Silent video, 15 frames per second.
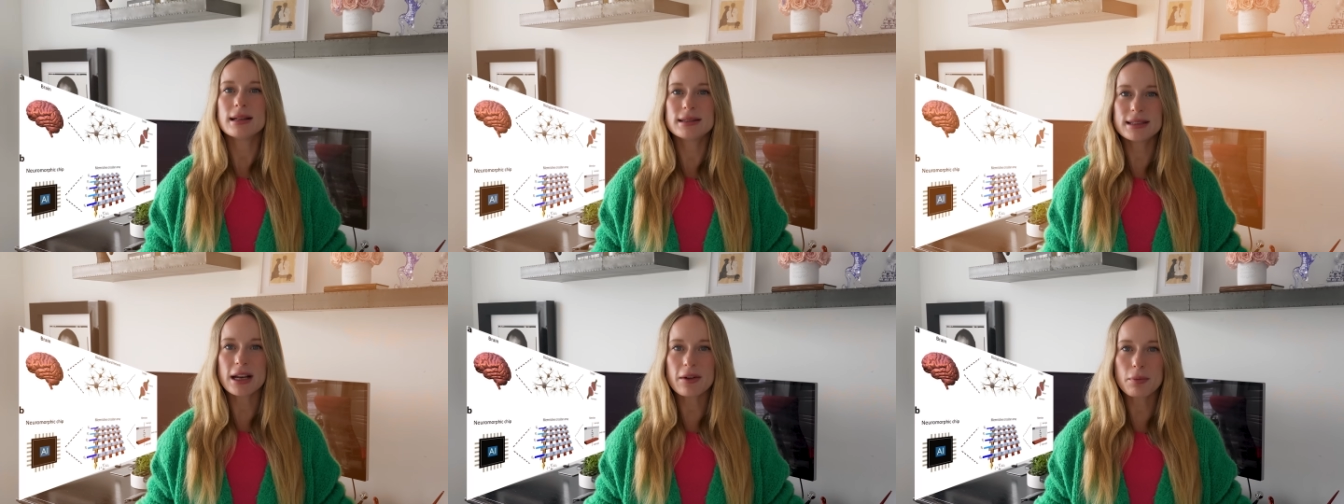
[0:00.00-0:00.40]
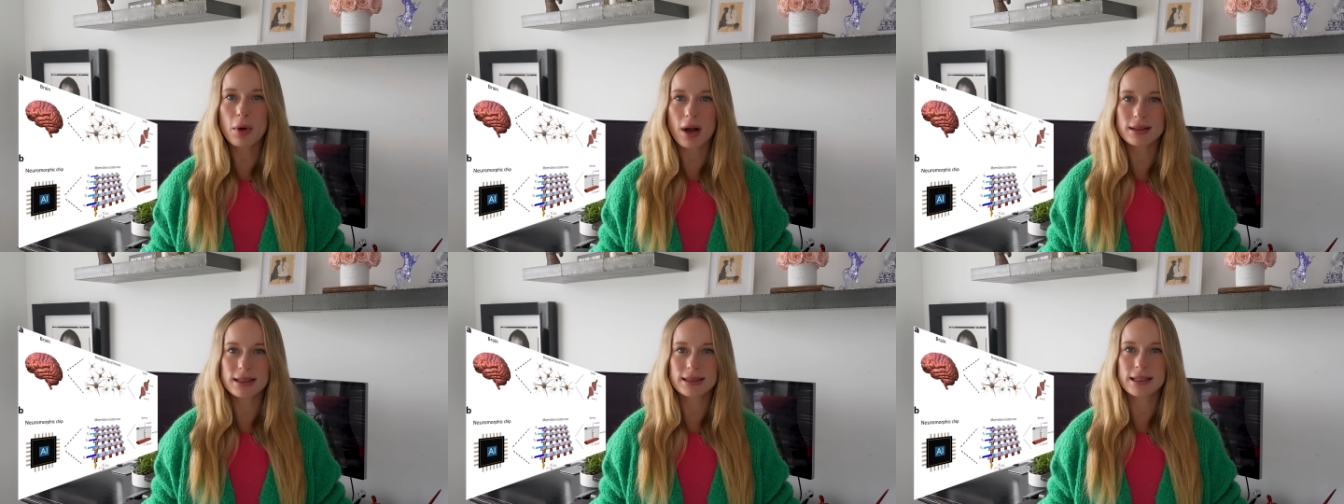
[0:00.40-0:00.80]
Instead of
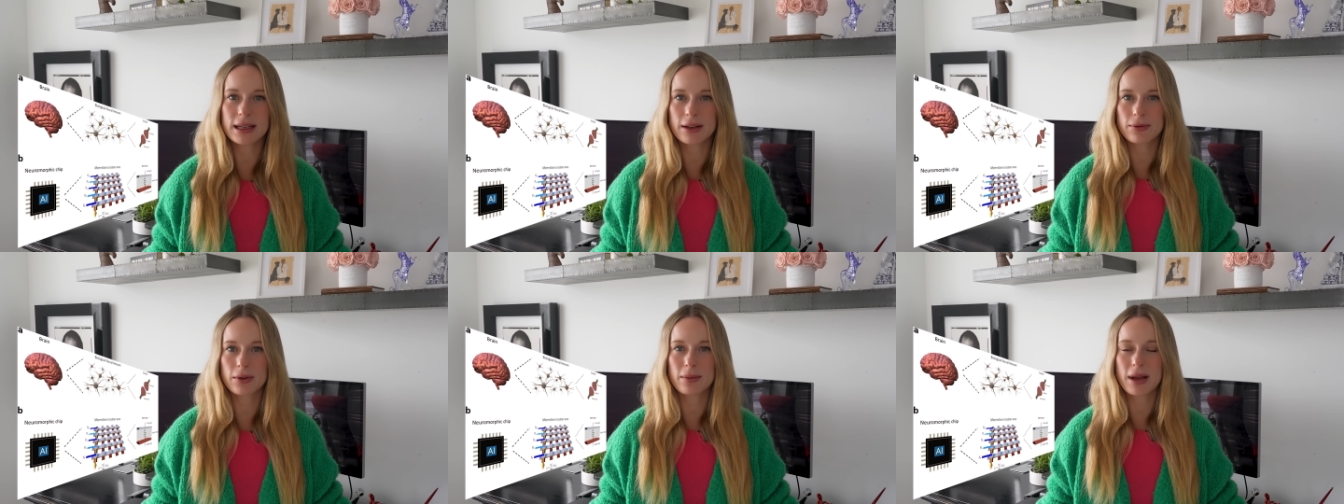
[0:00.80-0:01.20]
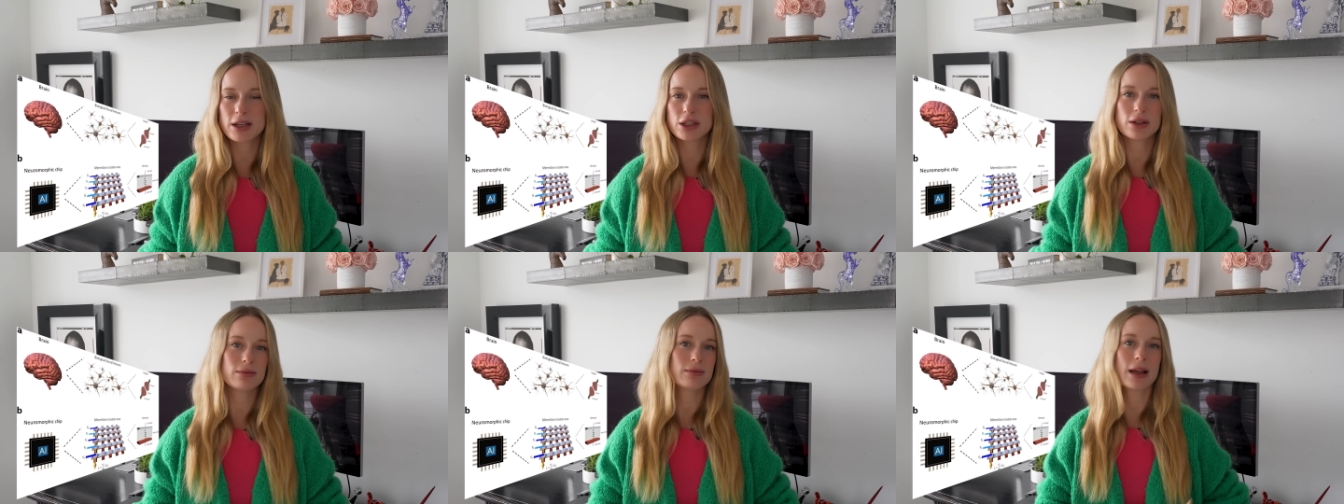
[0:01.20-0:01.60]
processing
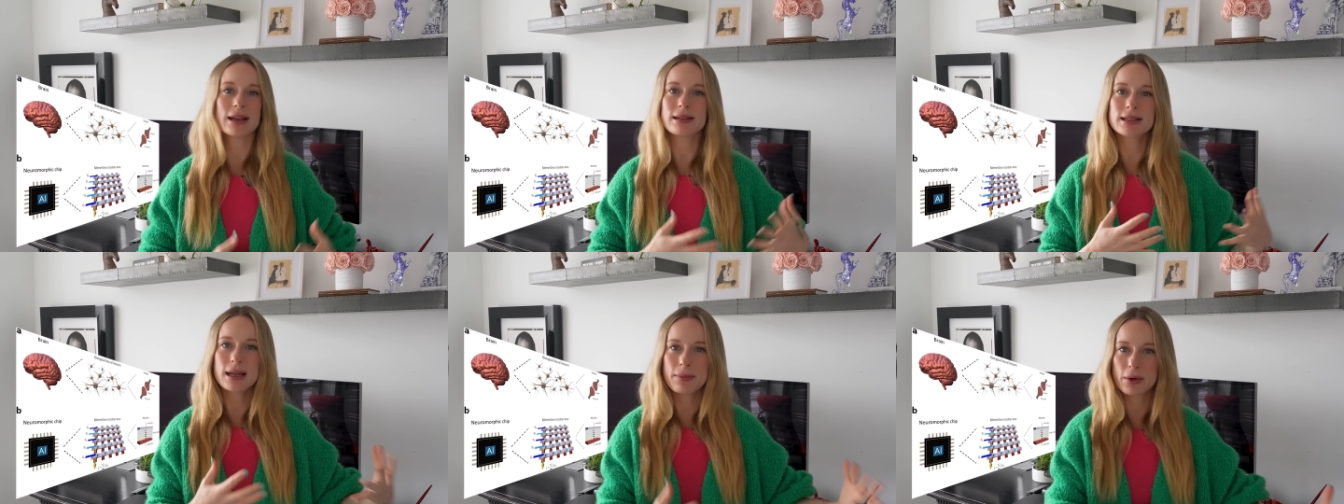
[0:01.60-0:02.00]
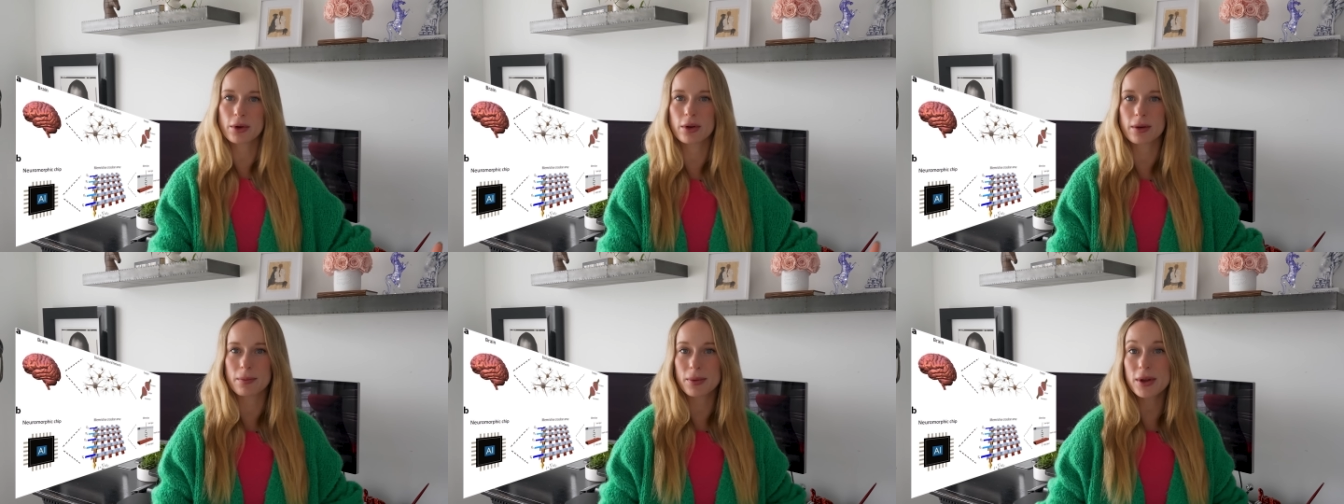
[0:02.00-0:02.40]
information like typical
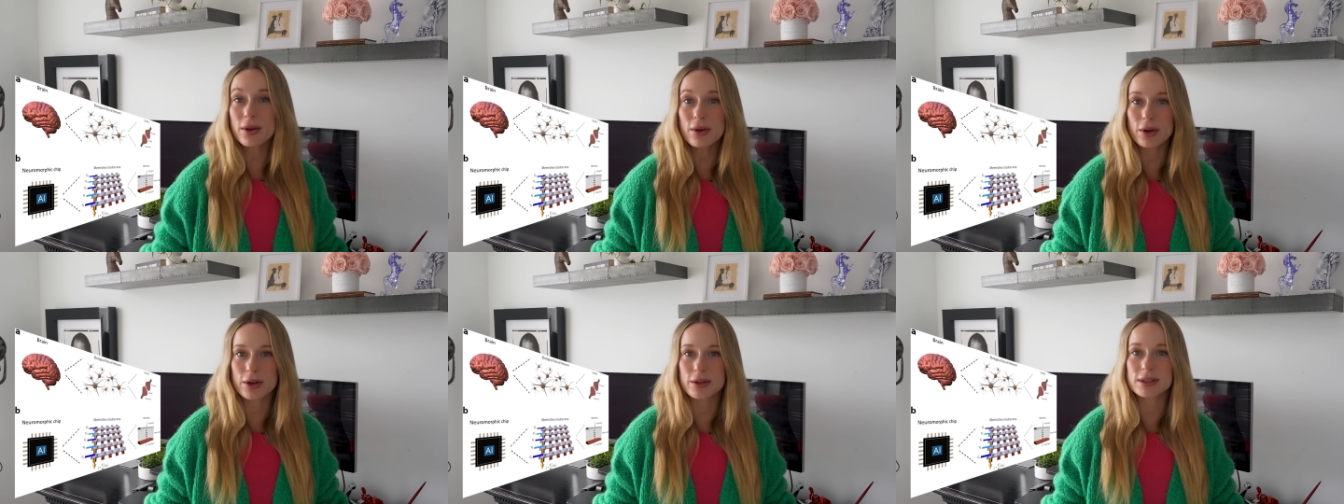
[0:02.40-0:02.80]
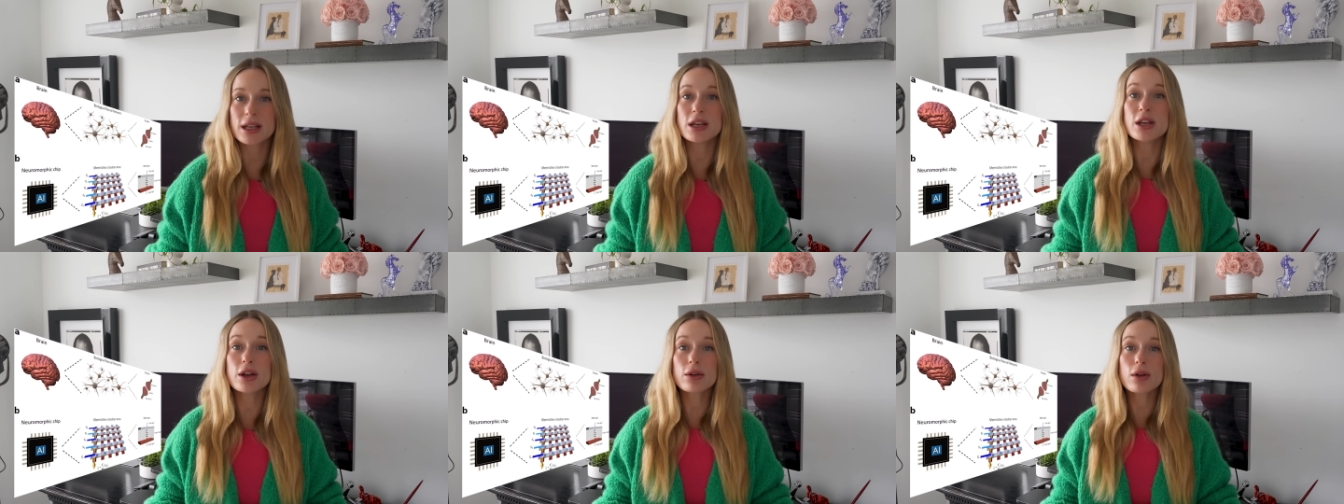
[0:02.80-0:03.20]
computers,
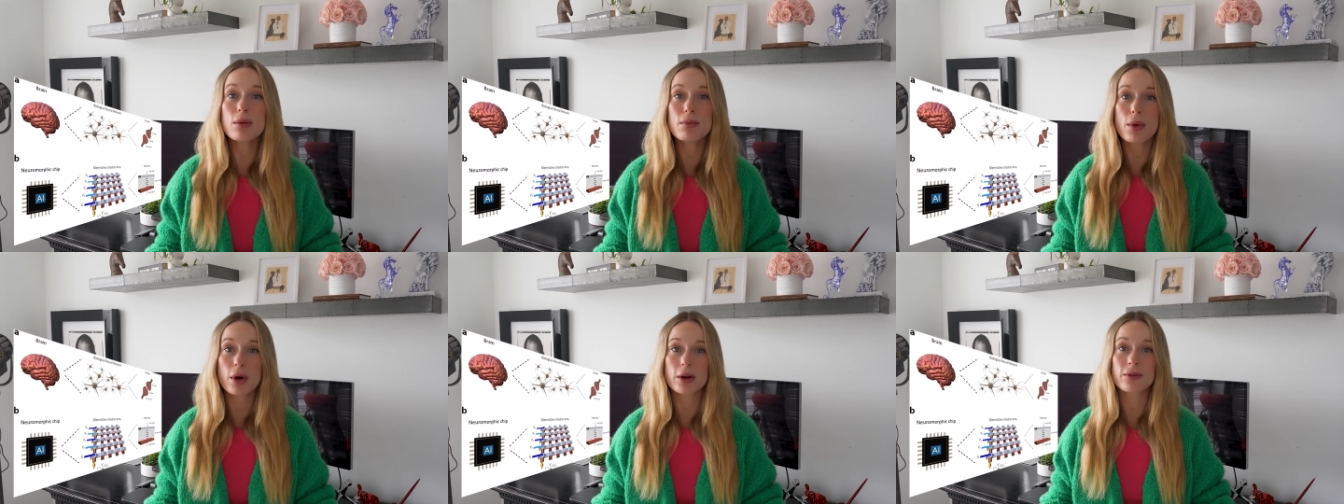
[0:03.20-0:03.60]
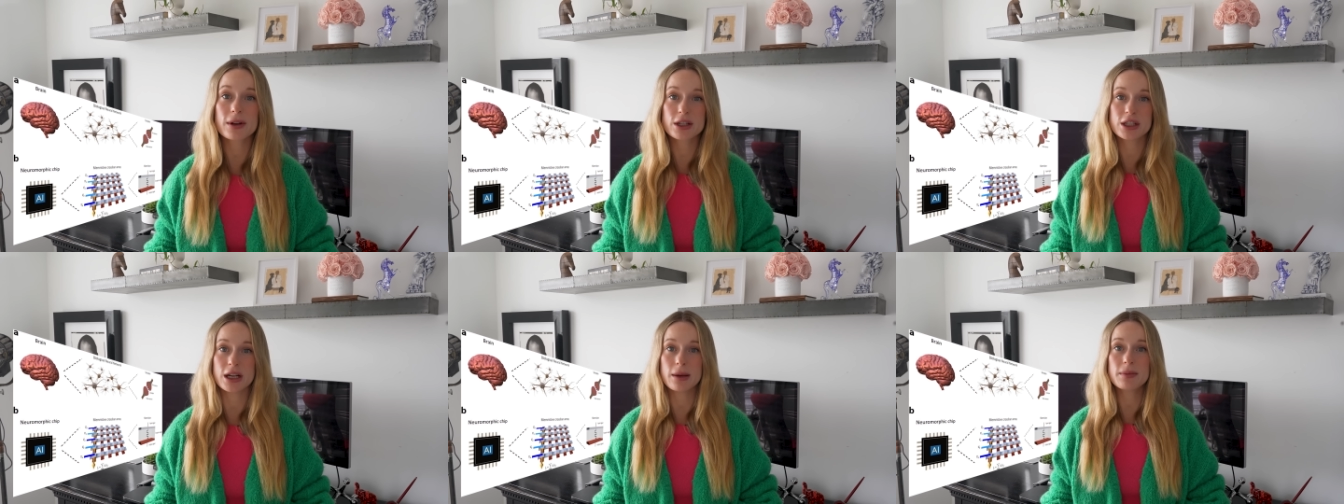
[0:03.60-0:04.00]
neuromorphic
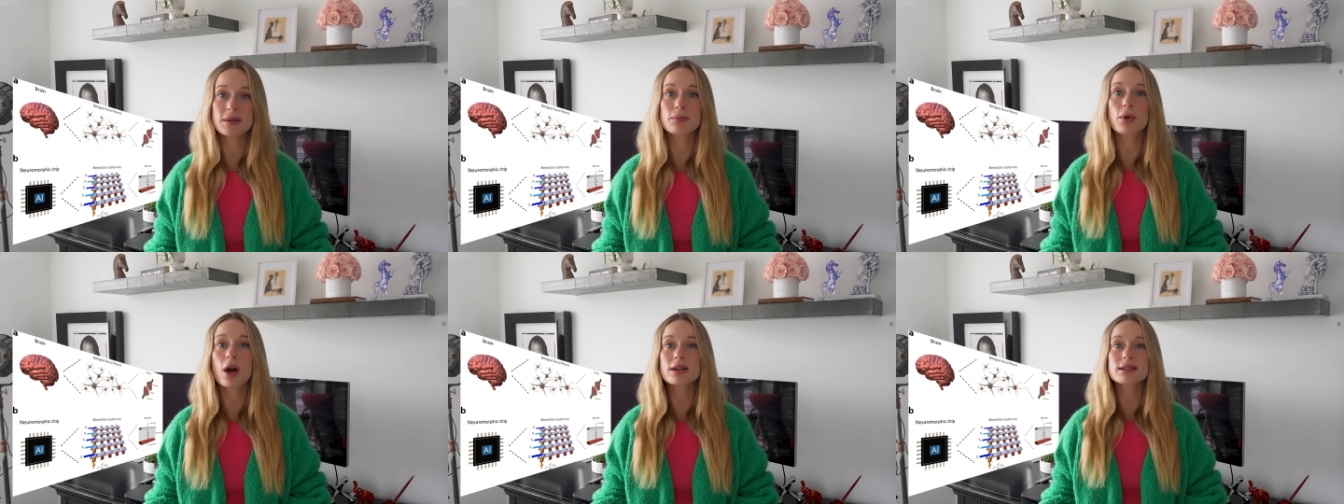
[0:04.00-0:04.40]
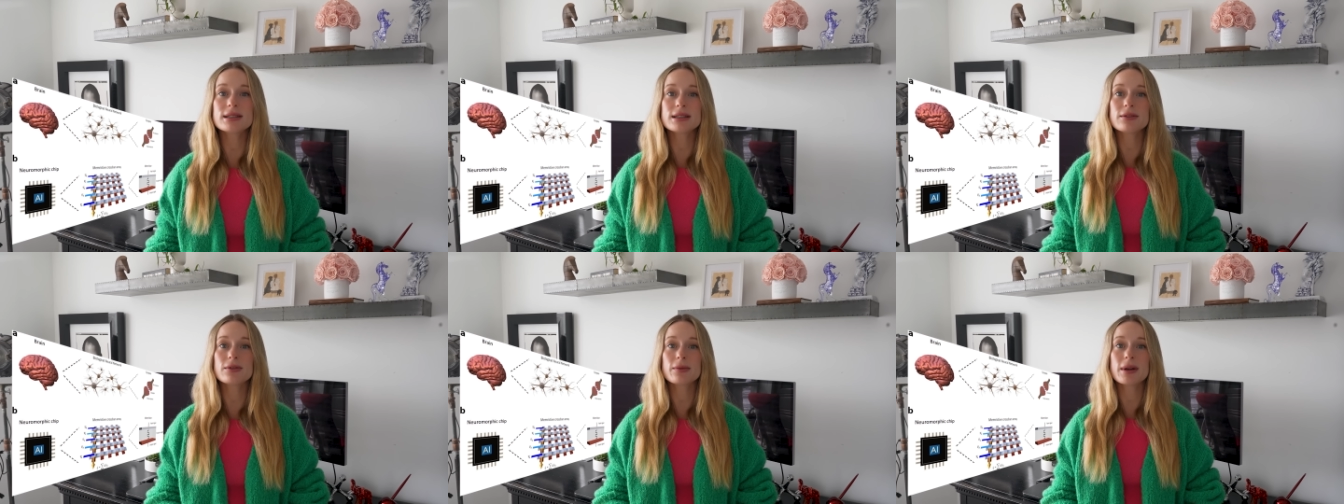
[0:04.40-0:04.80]
chips process
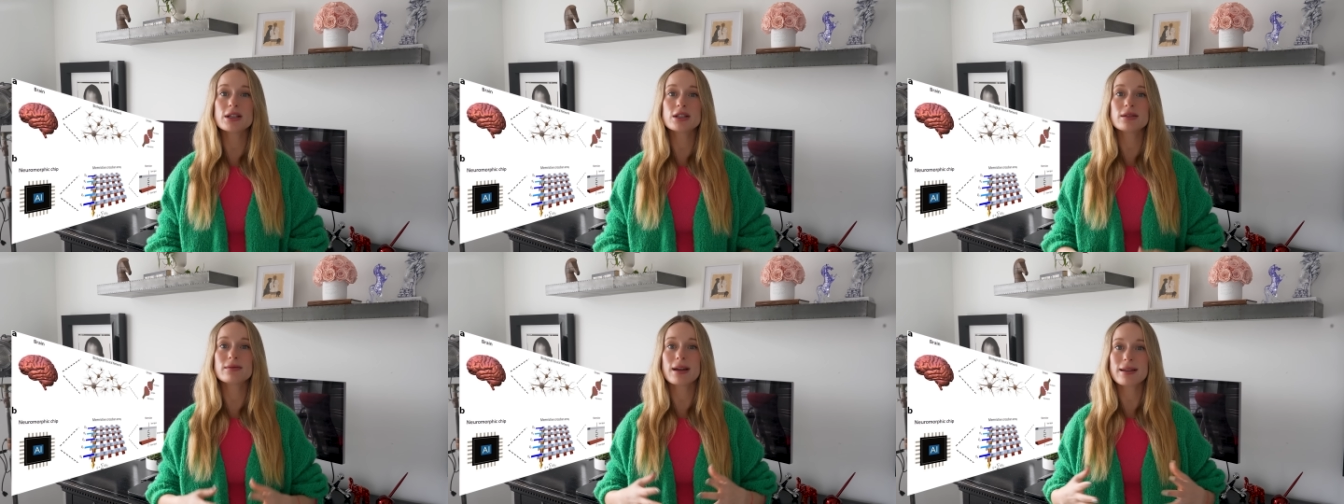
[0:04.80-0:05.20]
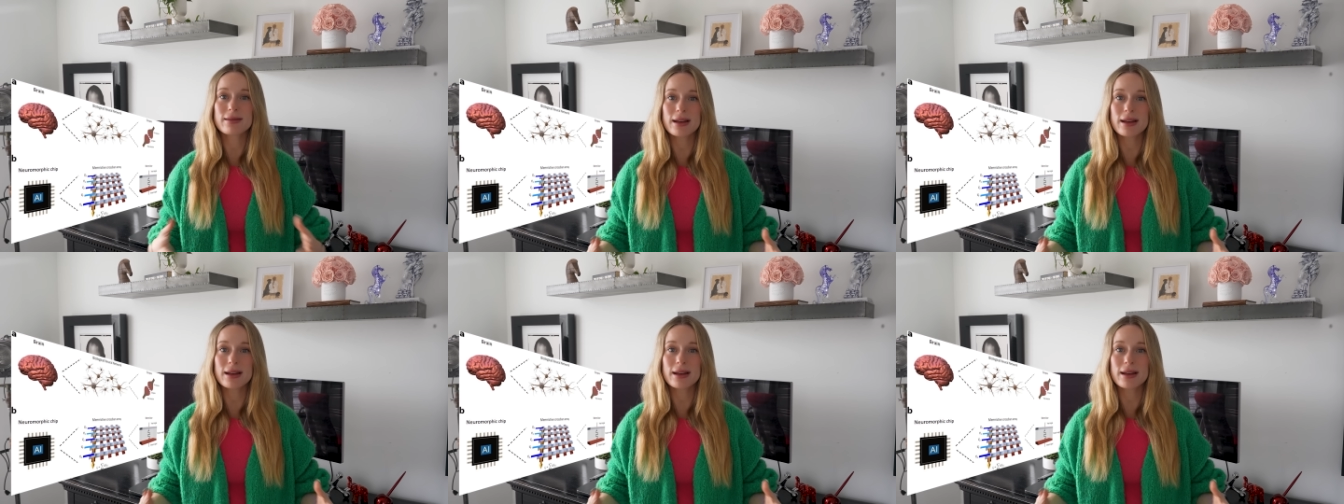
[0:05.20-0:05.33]
information like